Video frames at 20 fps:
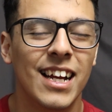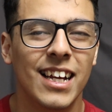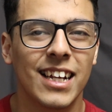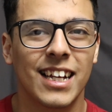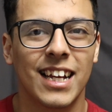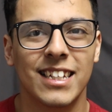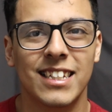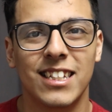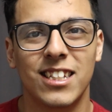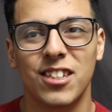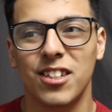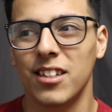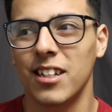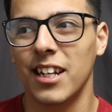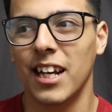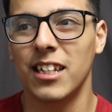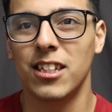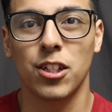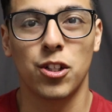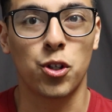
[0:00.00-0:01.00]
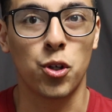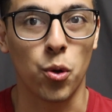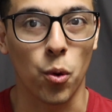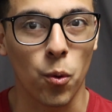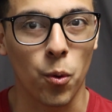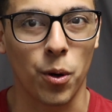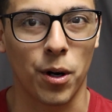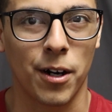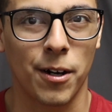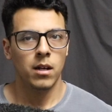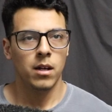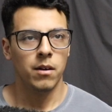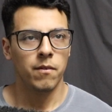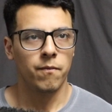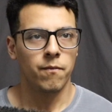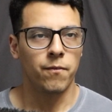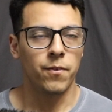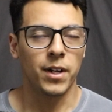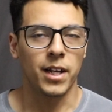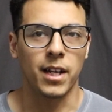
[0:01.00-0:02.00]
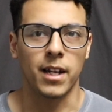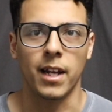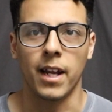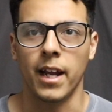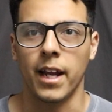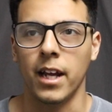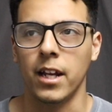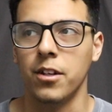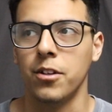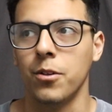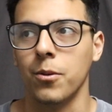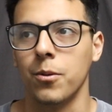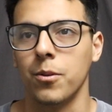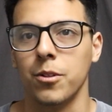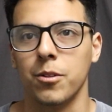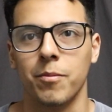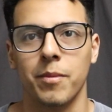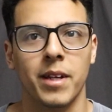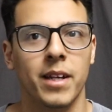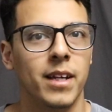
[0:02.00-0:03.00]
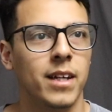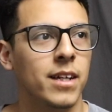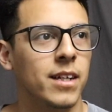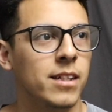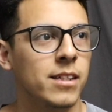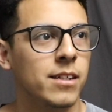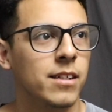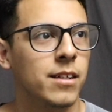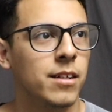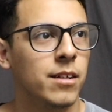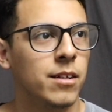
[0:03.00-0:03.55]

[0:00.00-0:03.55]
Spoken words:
because it's a chore. Freaking hate chores, man.